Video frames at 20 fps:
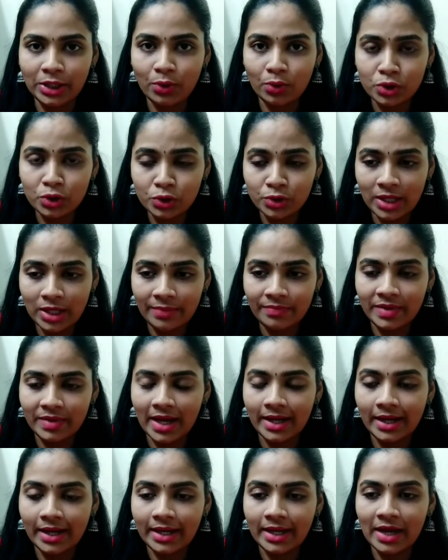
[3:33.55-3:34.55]
wrote to them
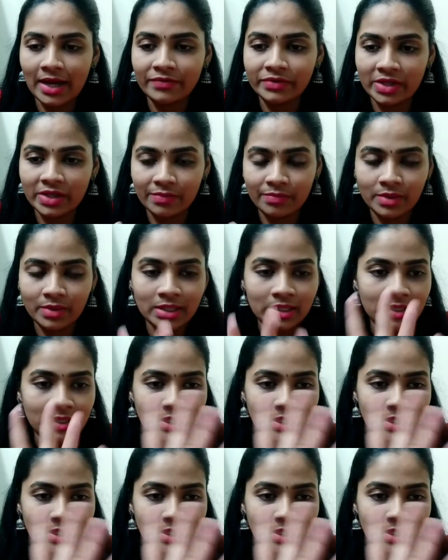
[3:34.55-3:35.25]
that I have some